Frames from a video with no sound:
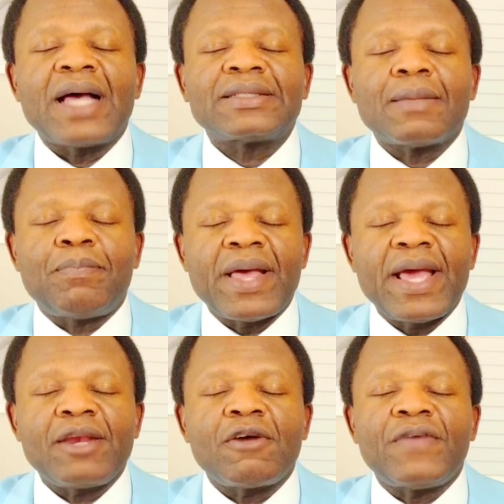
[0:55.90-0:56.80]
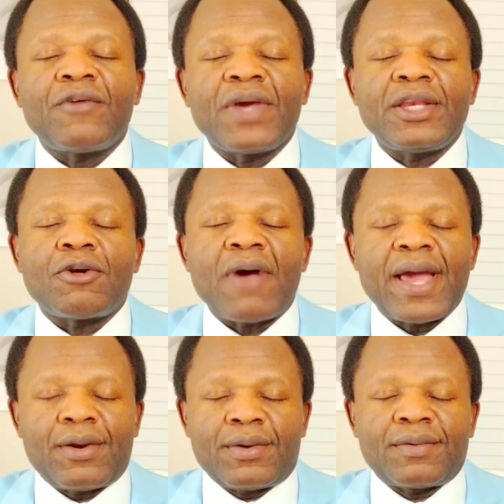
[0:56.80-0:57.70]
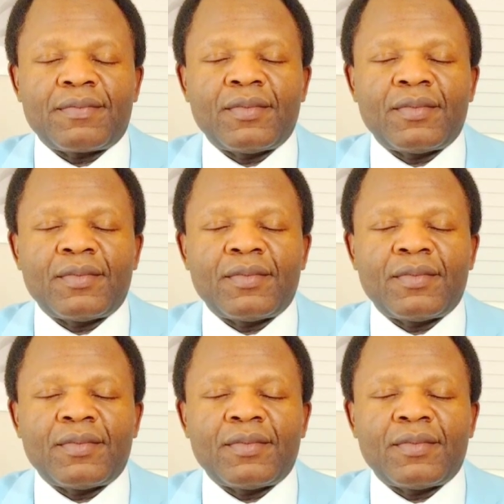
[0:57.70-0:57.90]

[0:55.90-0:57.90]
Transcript: as a pen of a ready writer.